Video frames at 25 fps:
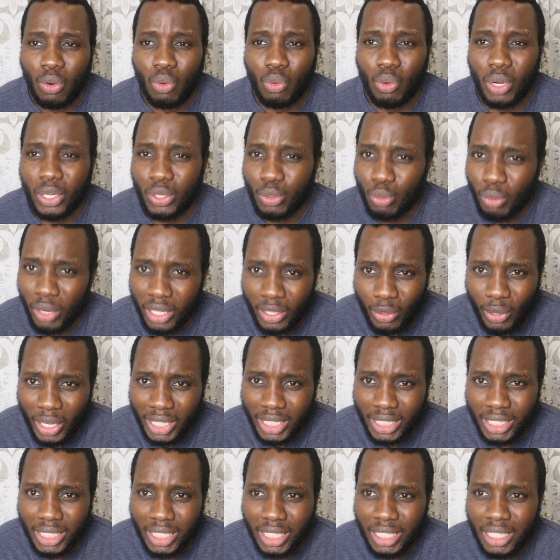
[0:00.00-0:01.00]
to
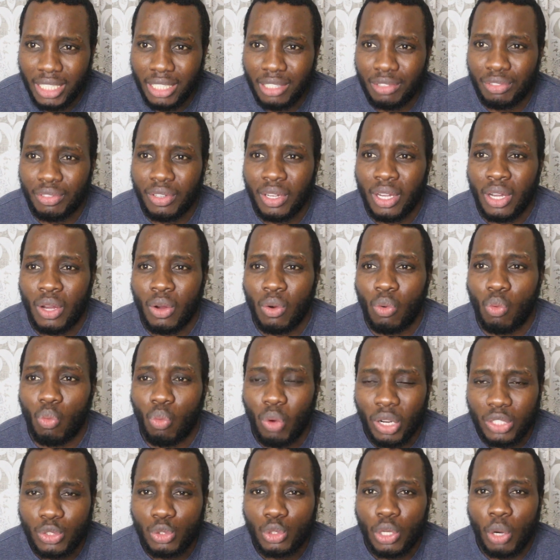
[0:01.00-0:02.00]
achieve,
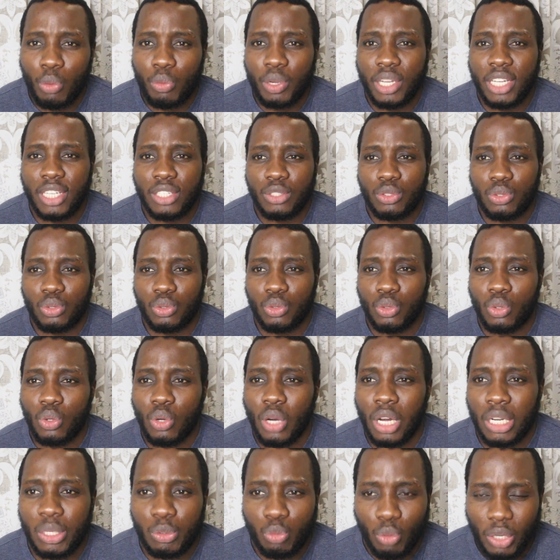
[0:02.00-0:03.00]
what you are willing to do,
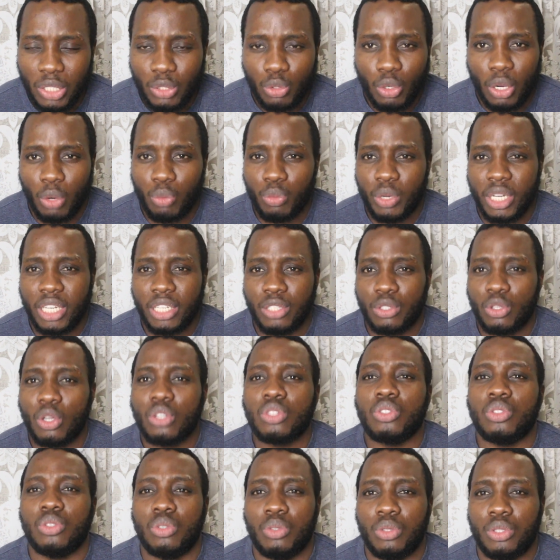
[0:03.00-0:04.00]
and what you are willing
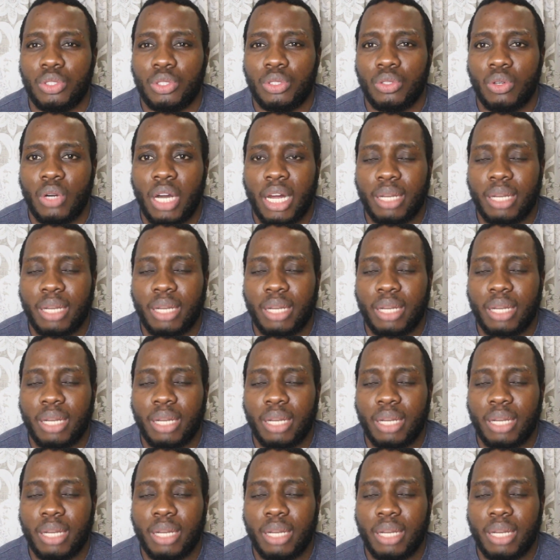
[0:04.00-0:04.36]
not to, you know.